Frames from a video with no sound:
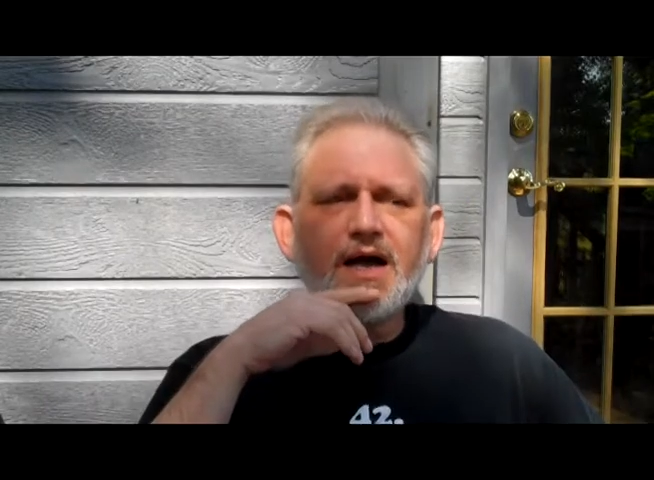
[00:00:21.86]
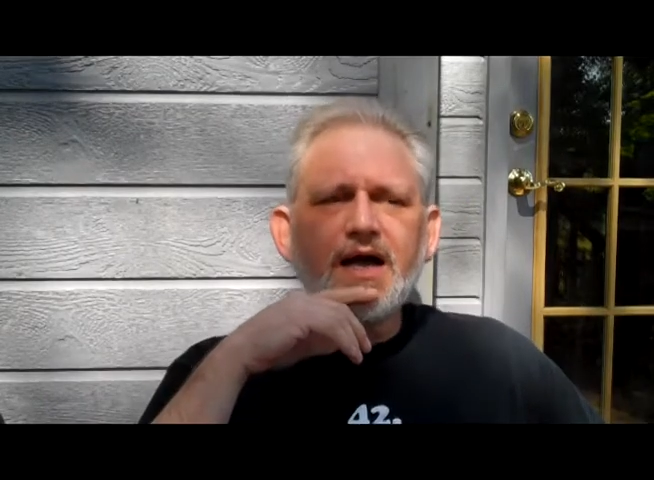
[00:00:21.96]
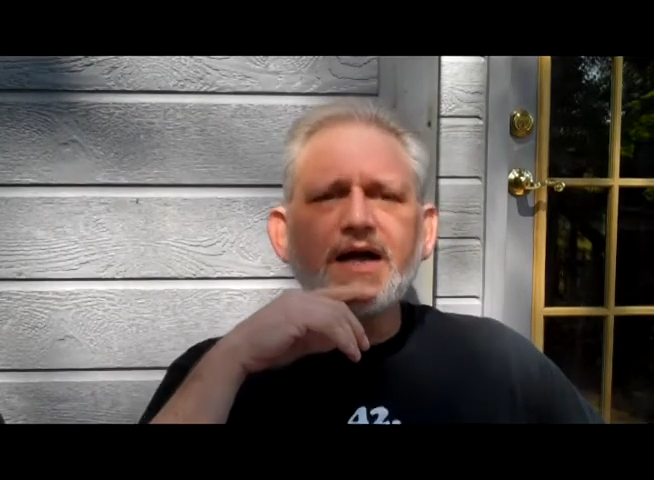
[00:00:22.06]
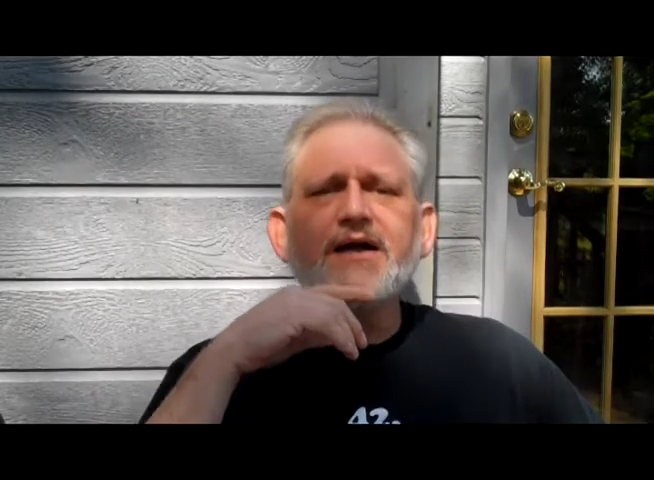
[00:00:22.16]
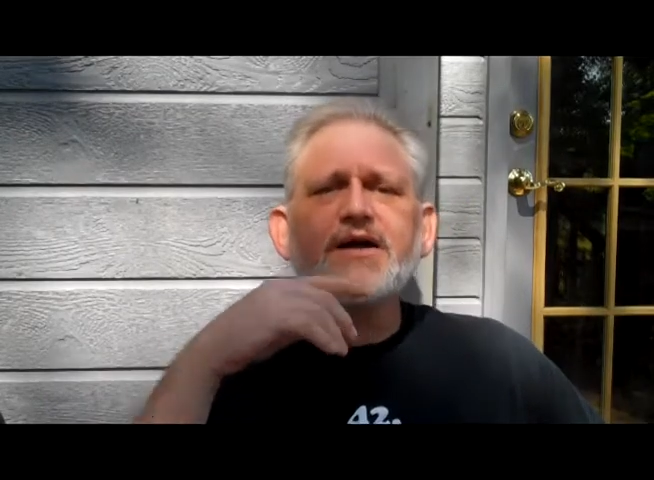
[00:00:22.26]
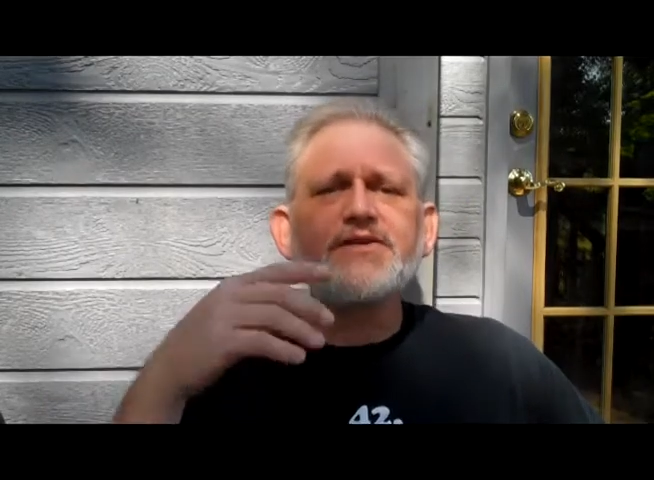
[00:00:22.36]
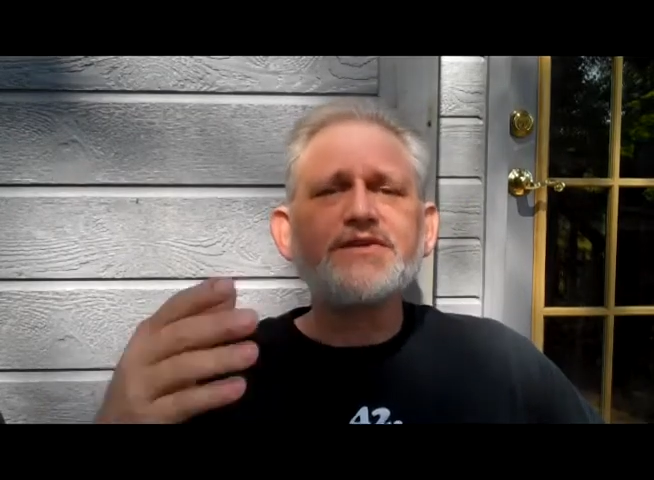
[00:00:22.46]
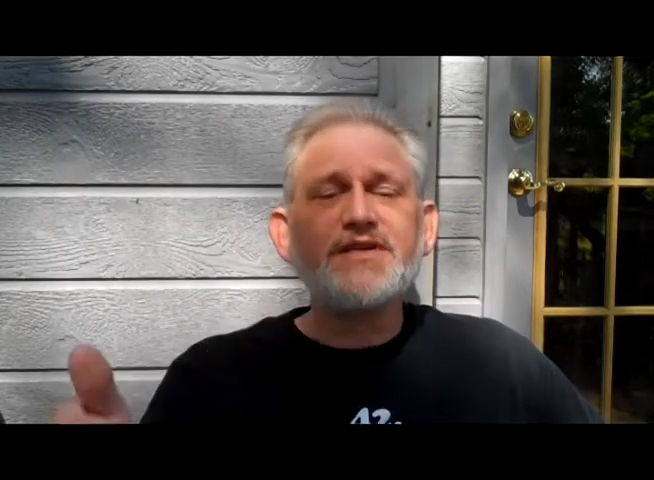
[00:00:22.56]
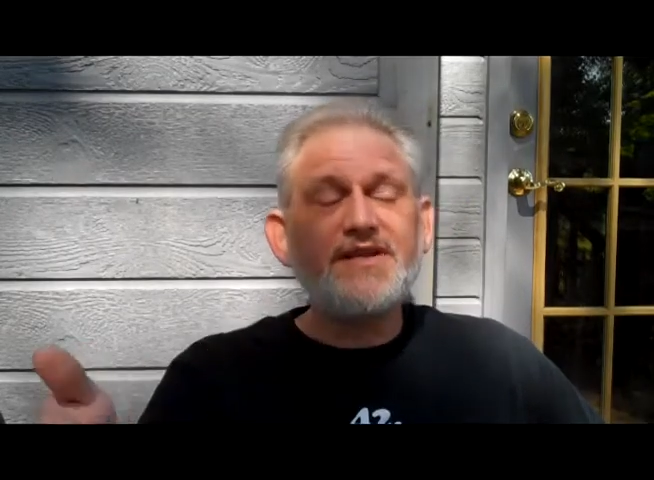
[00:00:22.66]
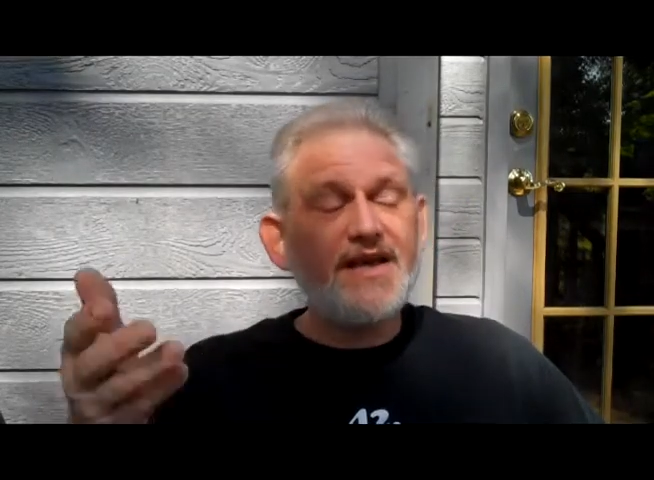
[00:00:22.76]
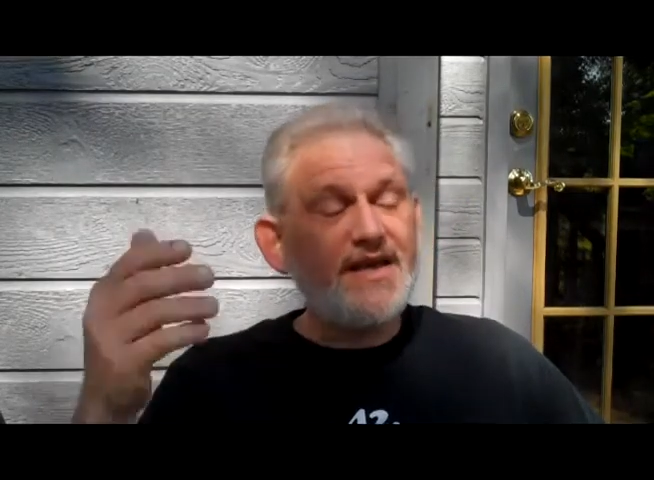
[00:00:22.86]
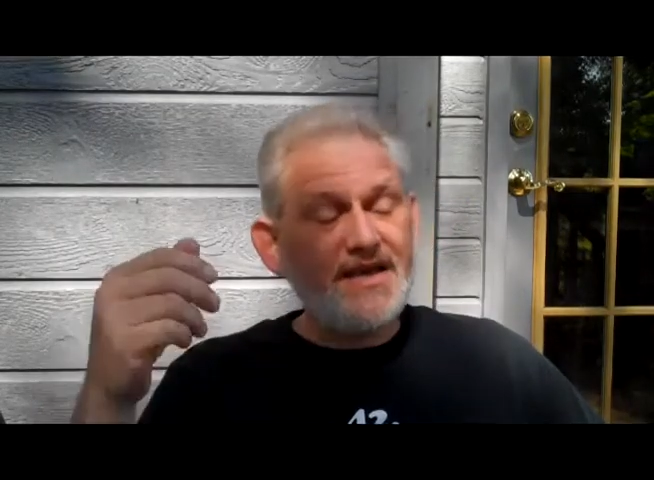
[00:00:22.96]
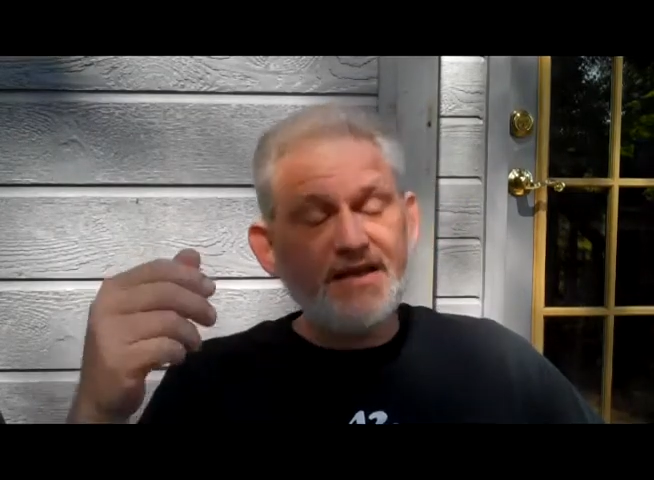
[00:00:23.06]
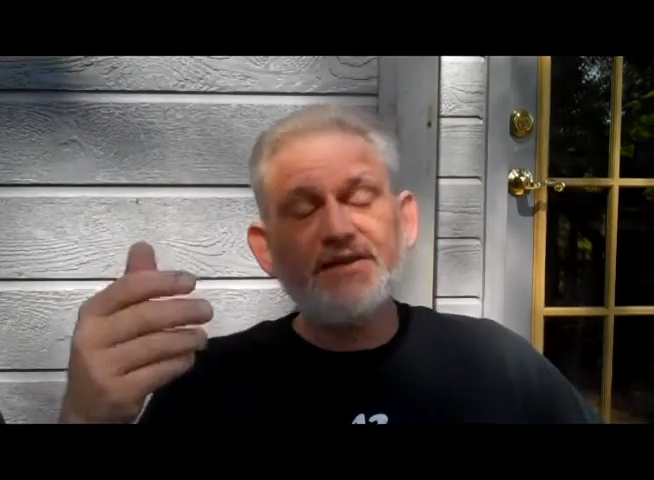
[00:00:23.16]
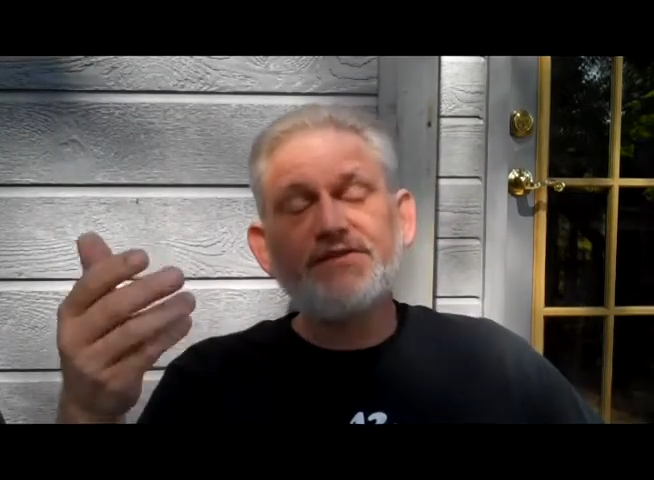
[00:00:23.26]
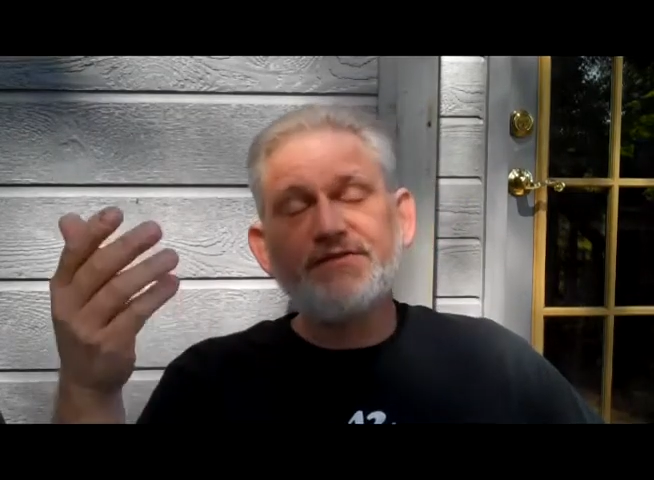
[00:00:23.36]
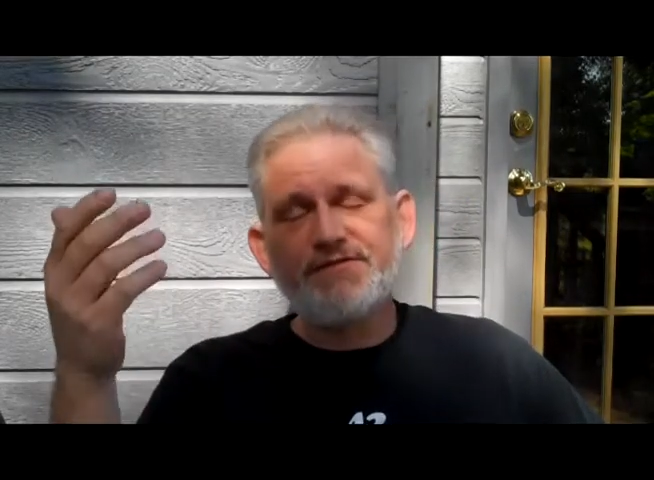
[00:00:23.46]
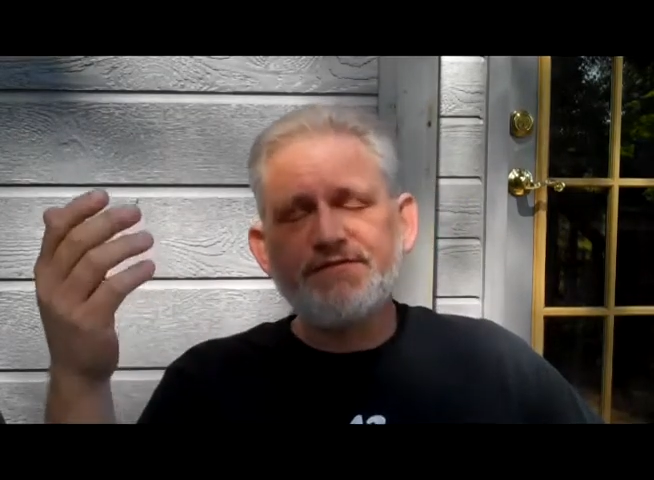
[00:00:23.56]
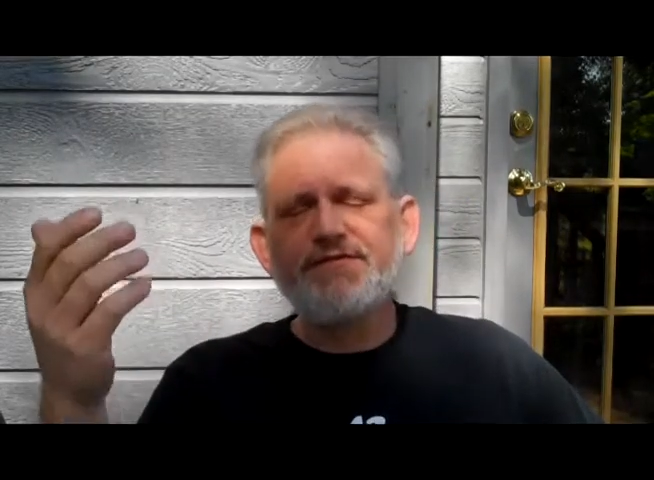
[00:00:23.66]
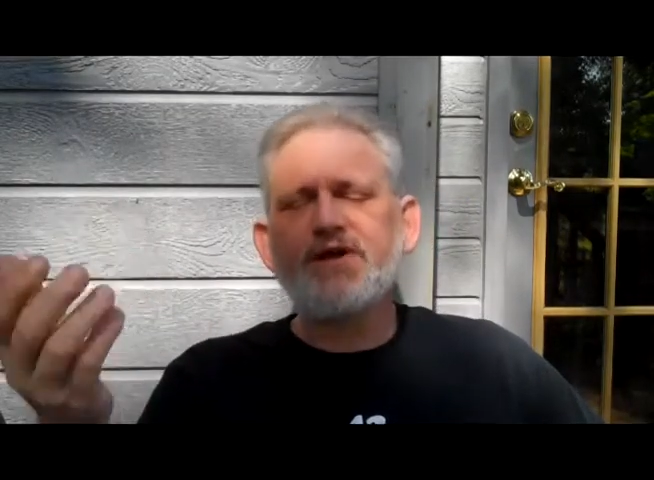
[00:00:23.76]
Hi Goggers, today is
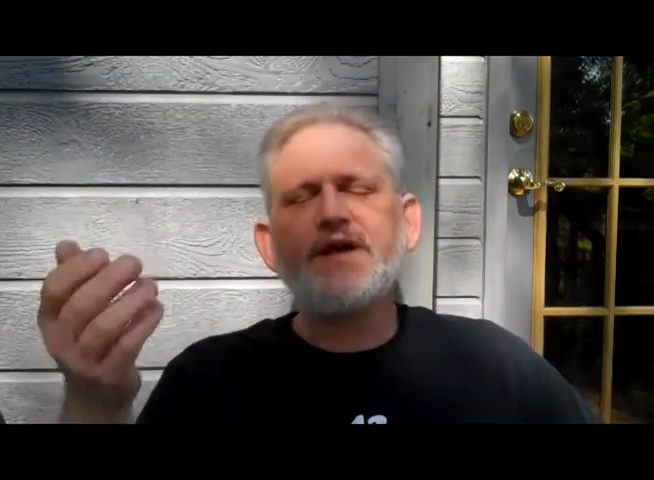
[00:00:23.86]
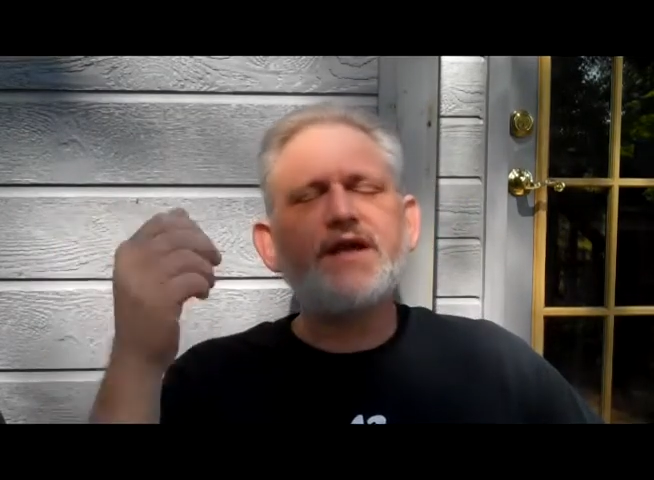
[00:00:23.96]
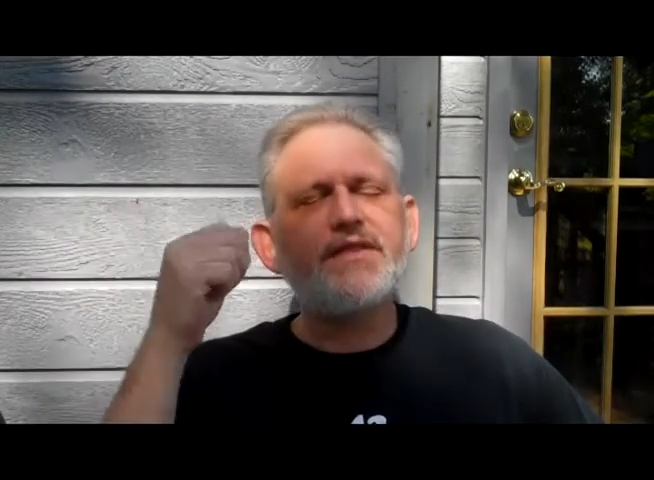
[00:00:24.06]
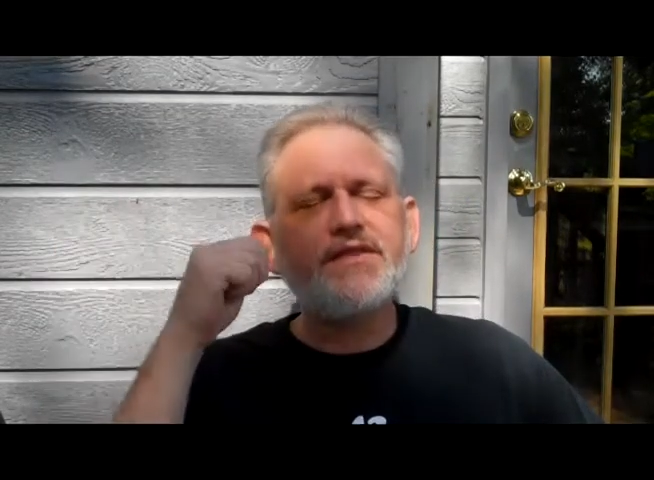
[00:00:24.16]
Friday